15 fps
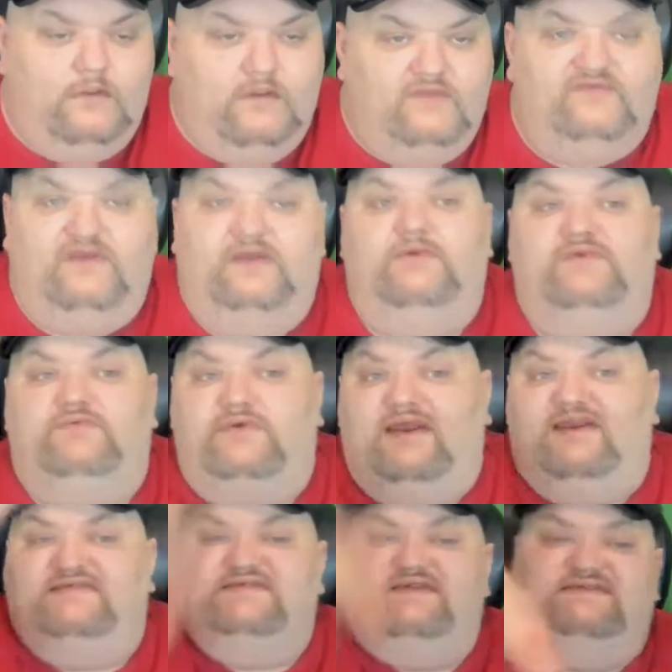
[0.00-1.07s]
So, anyways, we
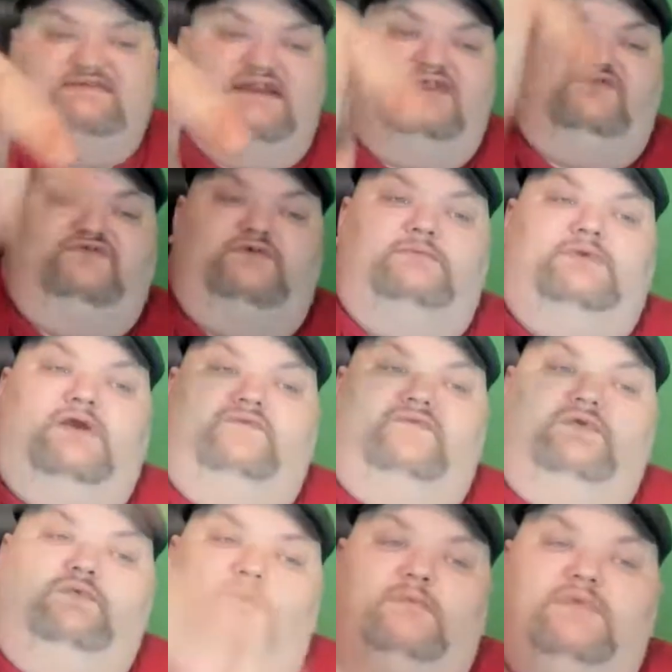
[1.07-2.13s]
got a $60 stream go. If
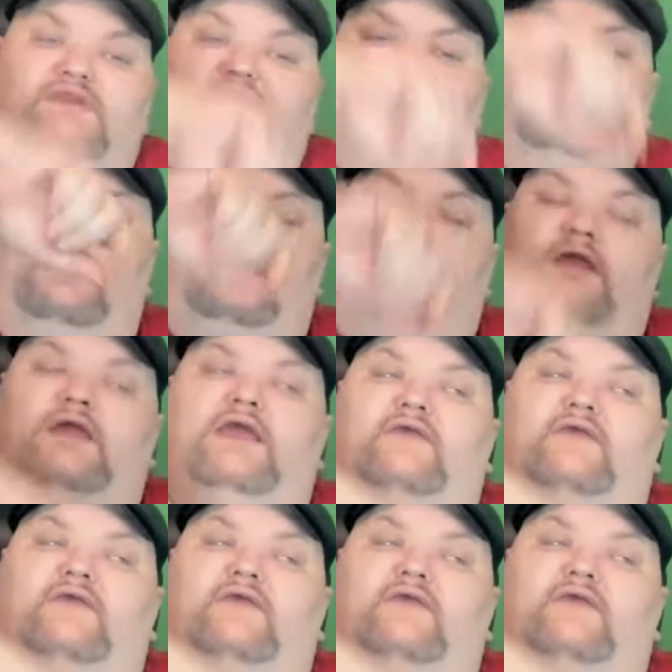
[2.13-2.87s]
you want me to,